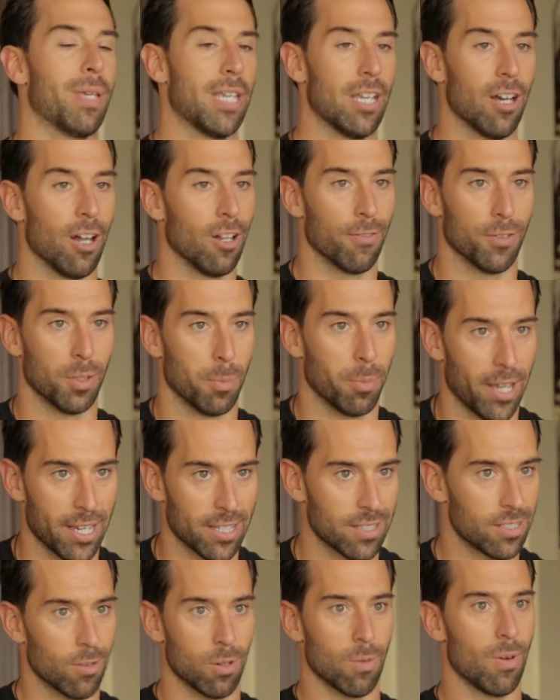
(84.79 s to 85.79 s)
pee all over the
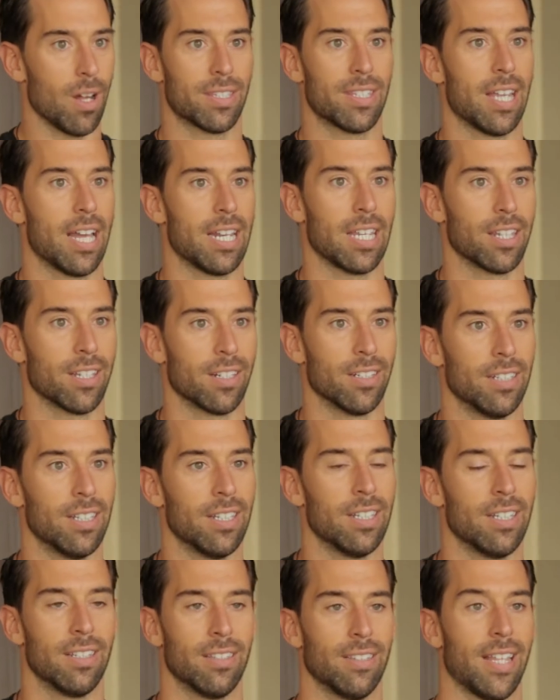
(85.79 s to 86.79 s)
place. No one wants that either.
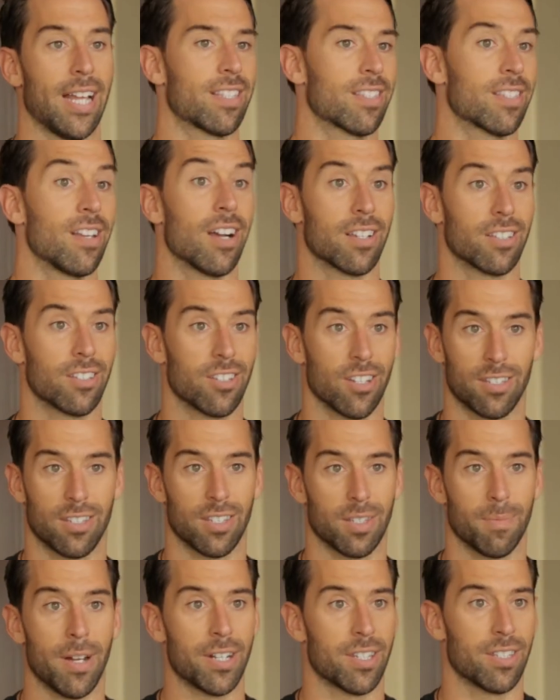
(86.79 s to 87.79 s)
That sucks just
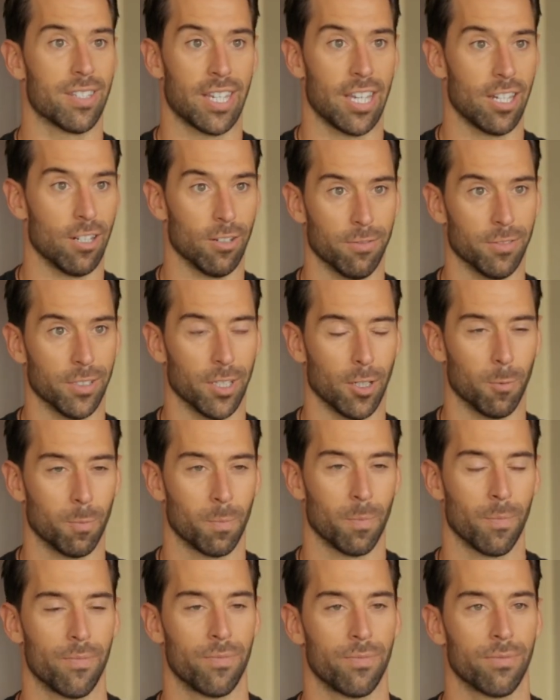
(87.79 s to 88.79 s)
as much as the keto flu.
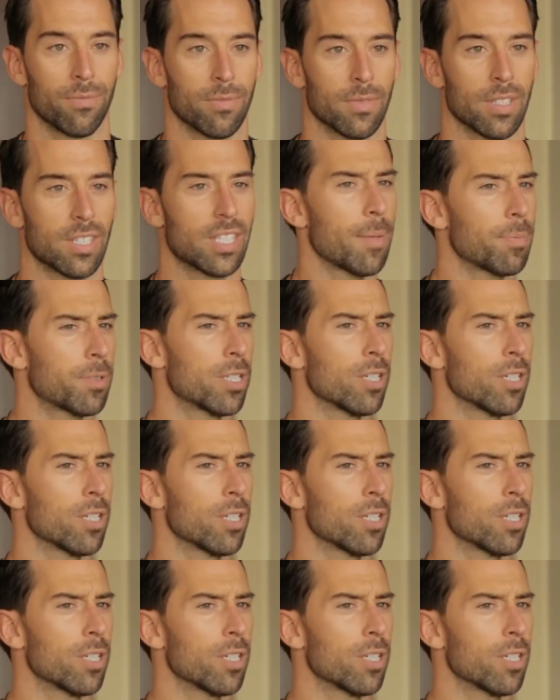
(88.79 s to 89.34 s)
Step